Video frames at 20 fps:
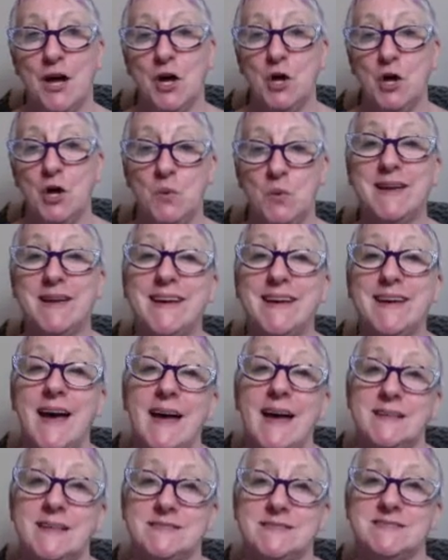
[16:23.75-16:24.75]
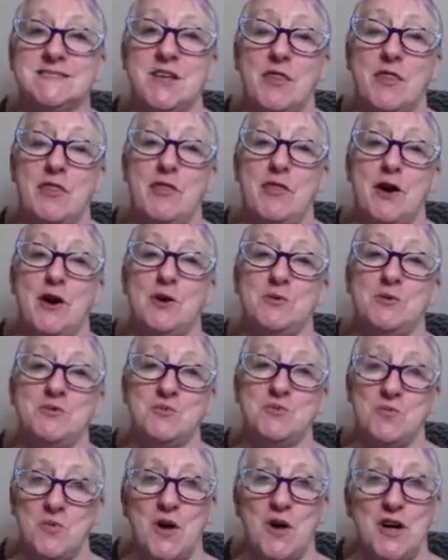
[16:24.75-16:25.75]
who gets
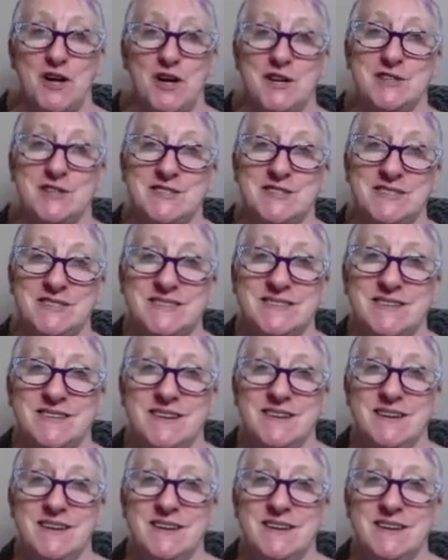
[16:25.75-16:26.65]
those words,